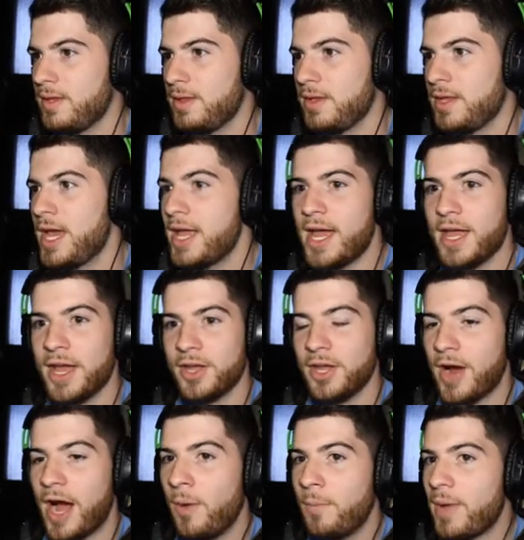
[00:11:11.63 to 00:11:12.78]
Yeah, yeah, yeah. Here,
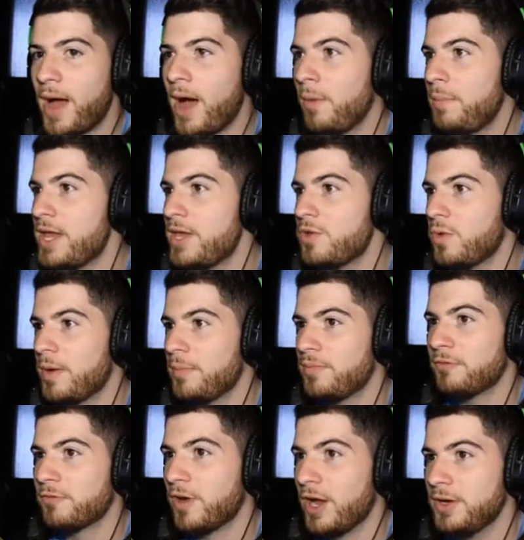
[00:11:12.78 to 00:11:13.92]
I'll pay you up
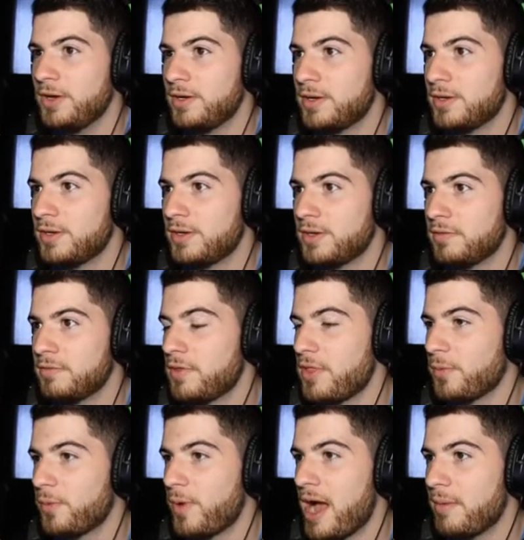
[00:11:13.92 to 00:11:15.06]
front for the
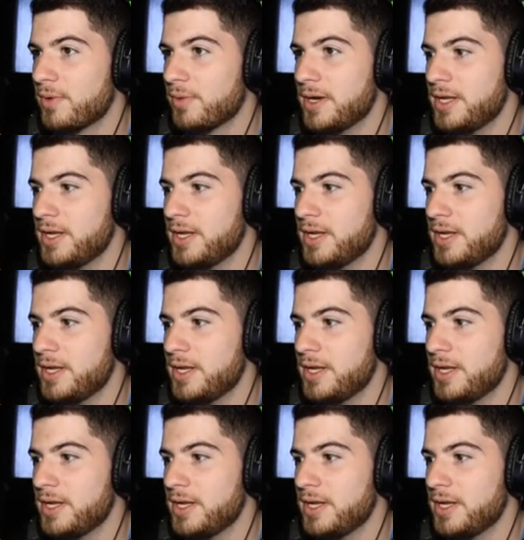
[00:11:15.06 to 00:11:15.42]
robbery.